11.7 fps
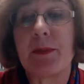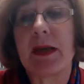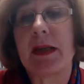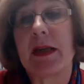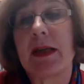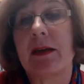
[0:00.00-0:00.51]

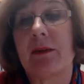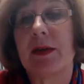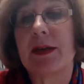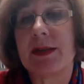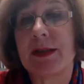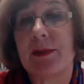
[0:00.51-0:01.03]
but it
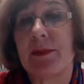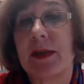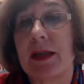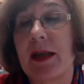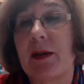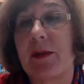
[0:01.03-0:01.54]
was
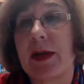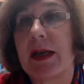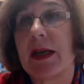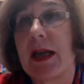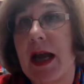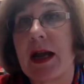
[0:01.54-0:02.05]
something that we
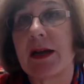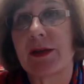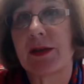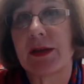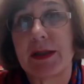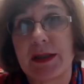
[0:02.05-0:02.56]
could
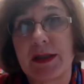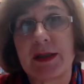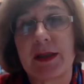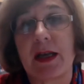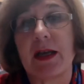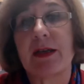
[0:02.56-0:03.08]
actually
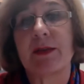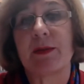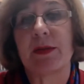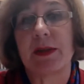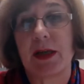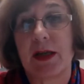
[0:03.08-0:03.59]
discuss
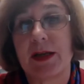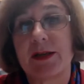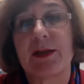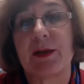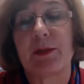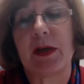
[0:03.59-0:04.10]
with the
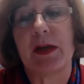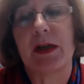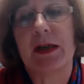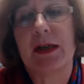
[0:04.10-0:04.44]
customer.